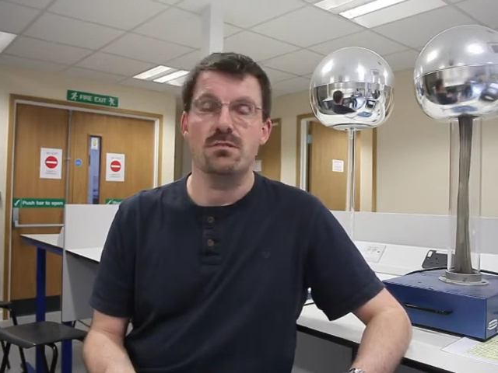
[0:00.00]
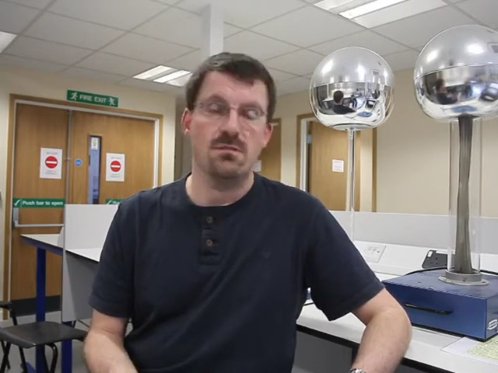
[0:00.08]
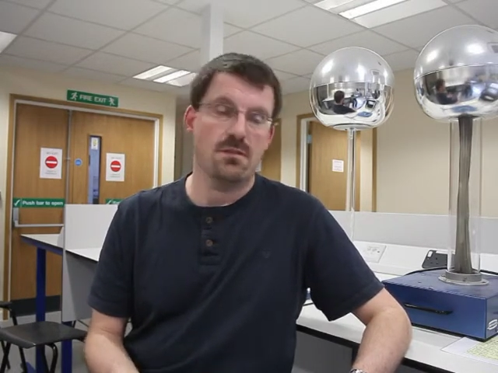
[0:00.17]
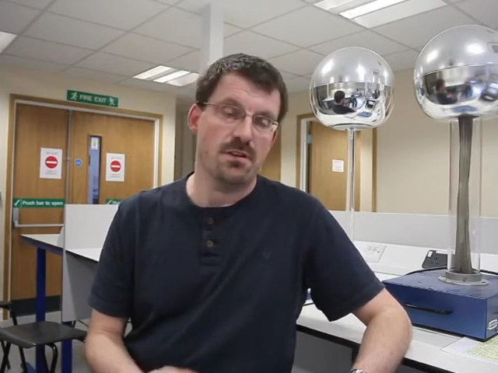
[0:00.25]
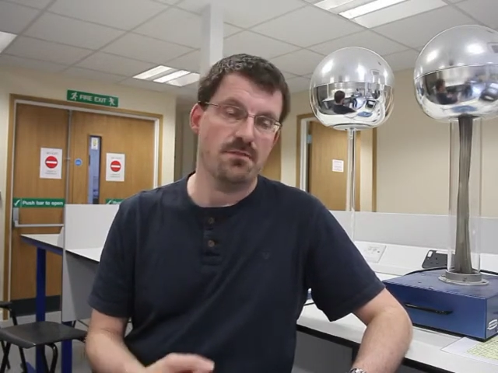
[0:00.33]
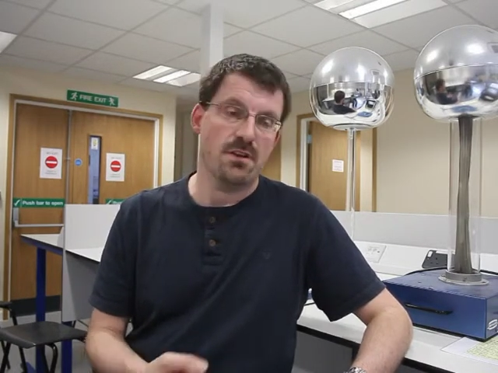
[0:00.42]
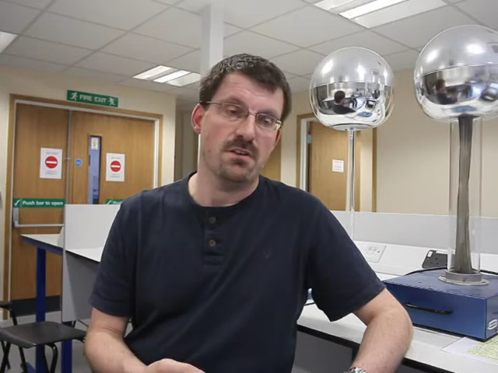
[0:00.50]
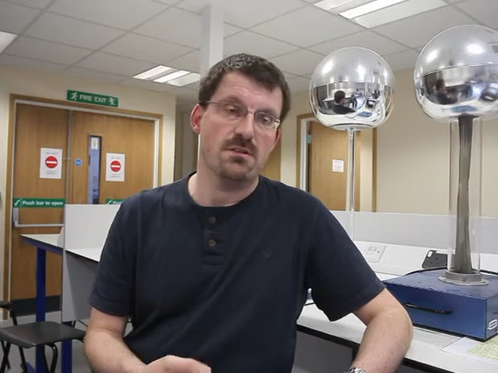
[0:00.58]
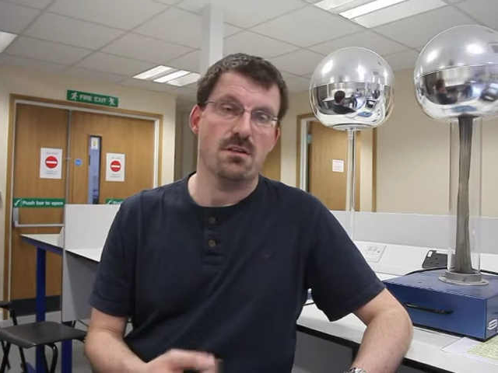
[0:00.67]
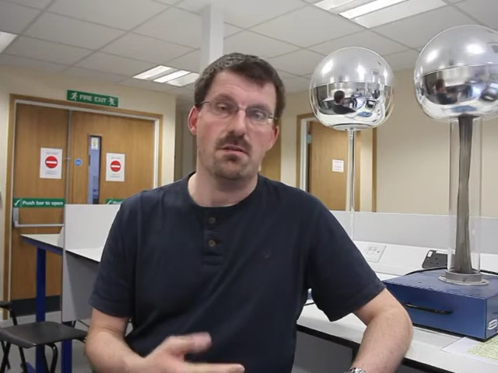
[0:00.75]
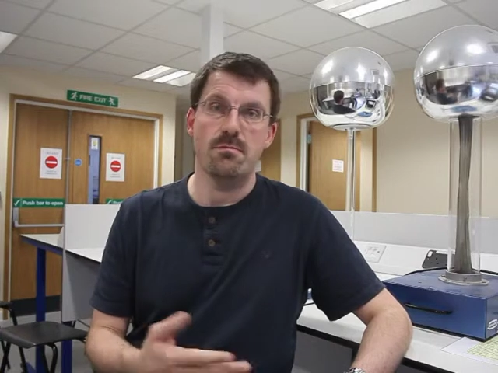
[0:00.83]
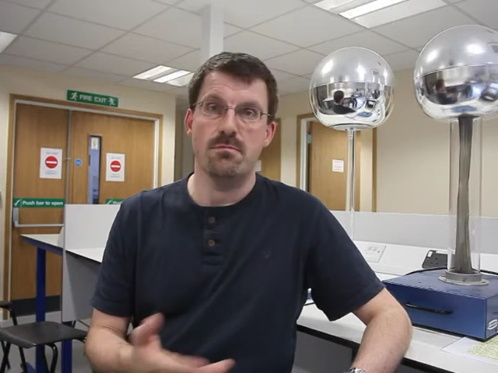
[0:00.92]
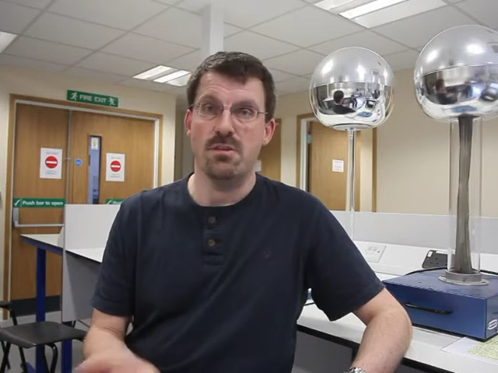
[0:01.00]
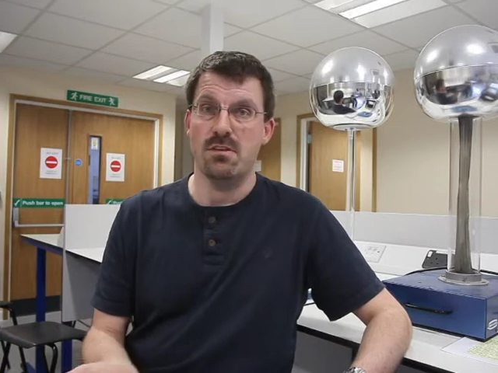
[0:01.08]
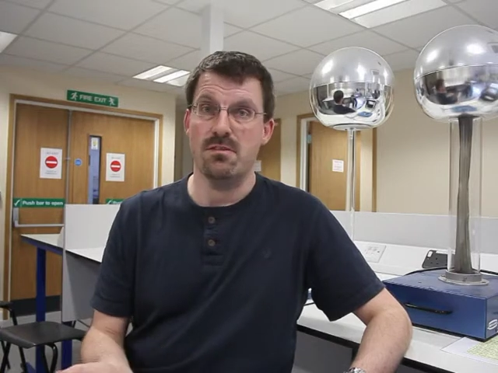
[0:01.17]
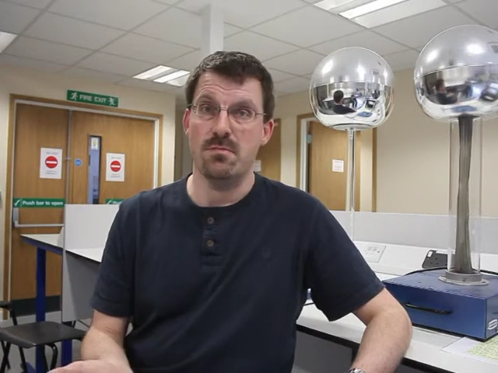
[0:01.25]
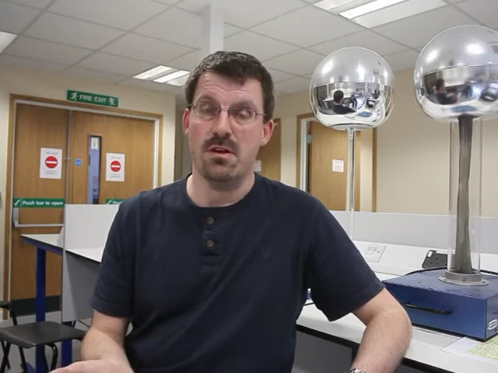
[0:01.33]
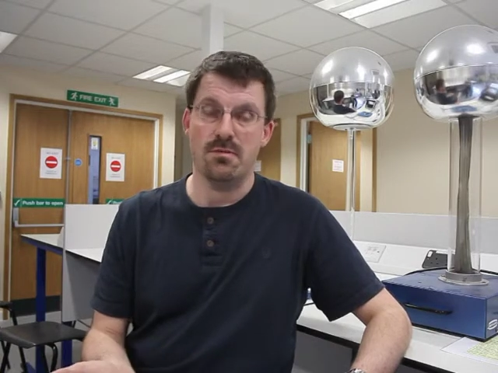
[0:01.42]
that I've written on
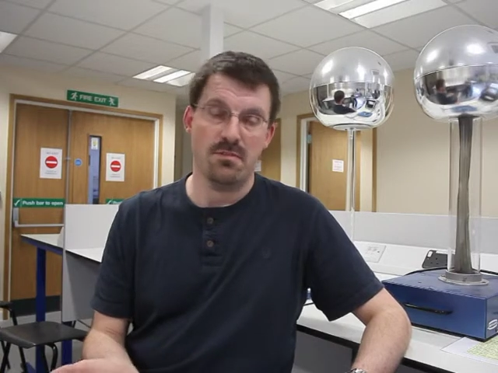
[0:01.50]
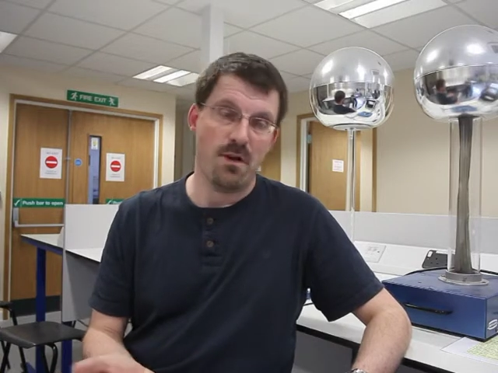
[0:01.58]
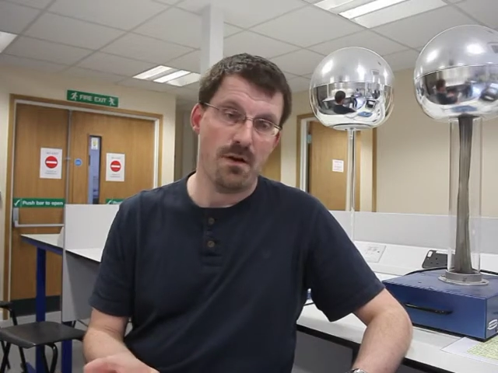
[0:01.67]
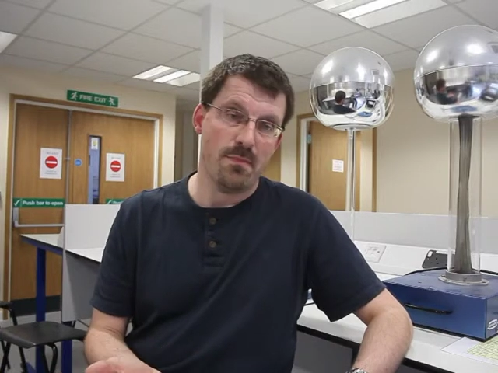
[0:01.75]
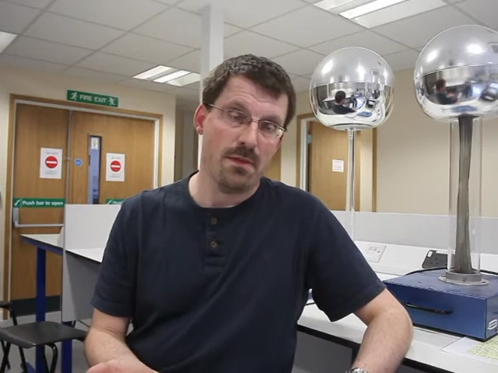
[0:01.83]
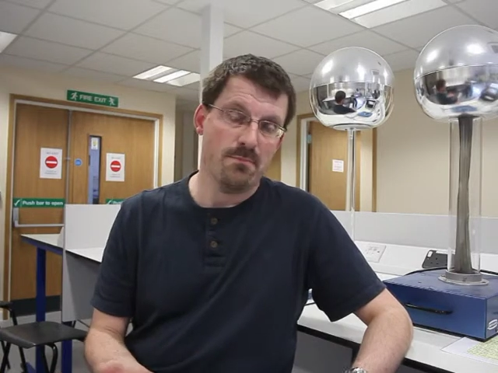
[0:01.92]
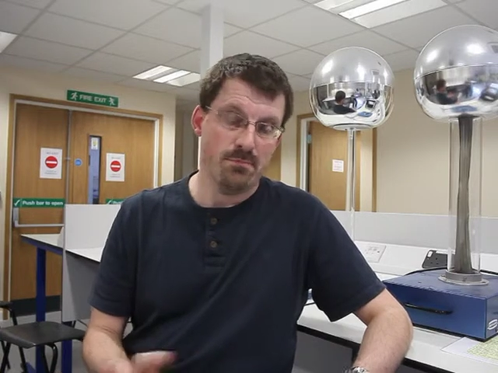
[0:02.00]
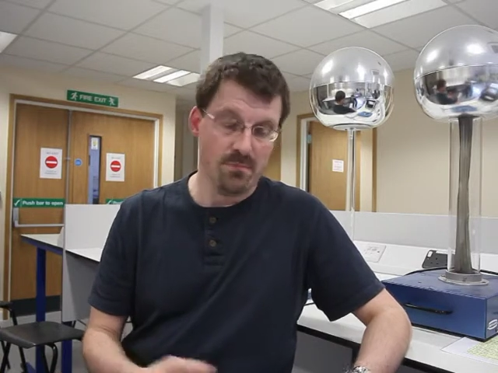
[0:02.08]
using my smart pen.